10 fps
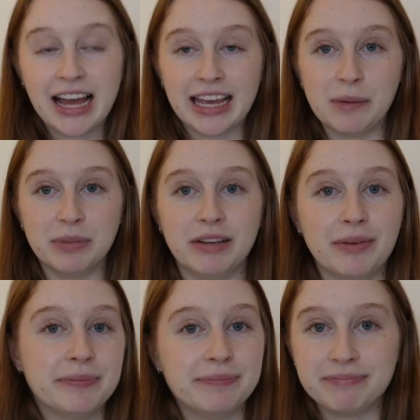Can't believe
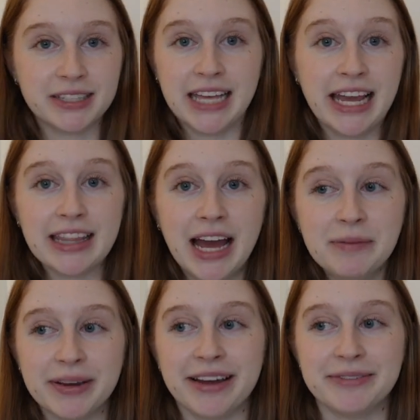I'm saying
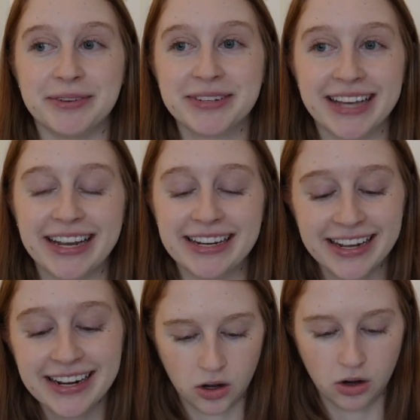that, but I'm so
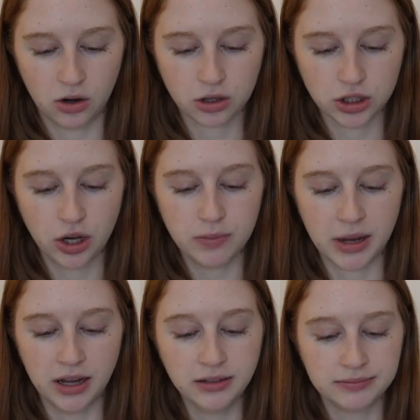excited.
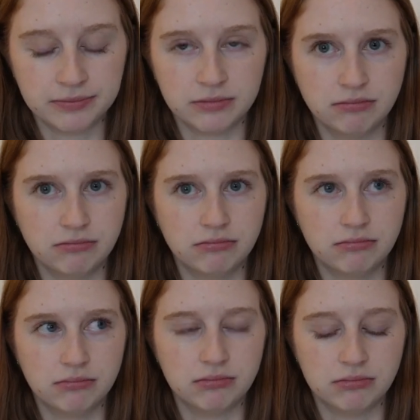October.
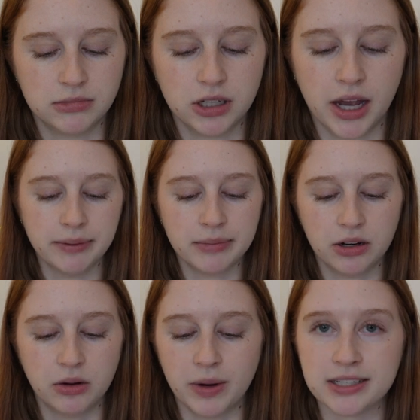Okay, I
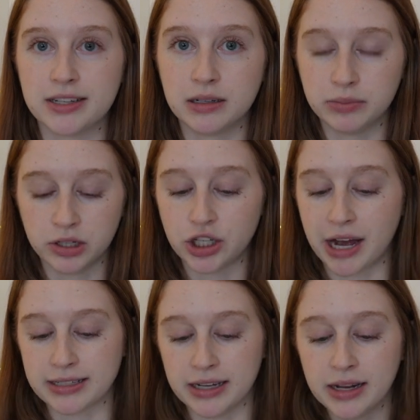don't know why I said that in a British
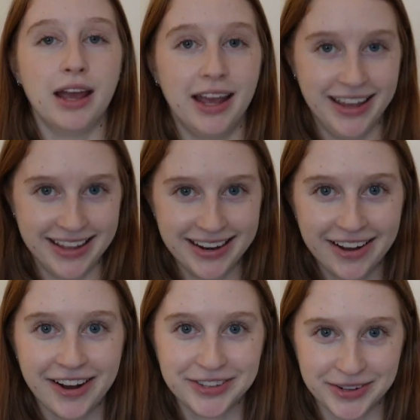accent. In
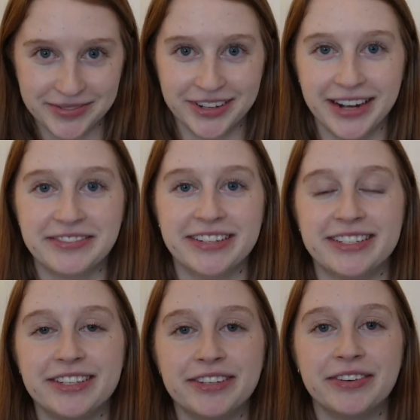October, I went
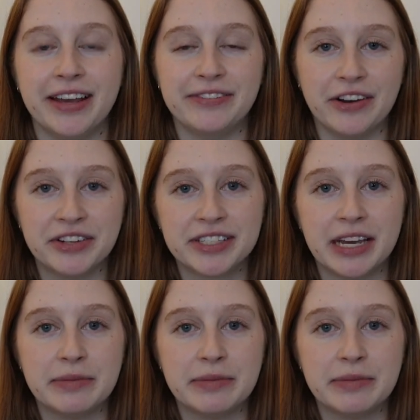to a Falcons game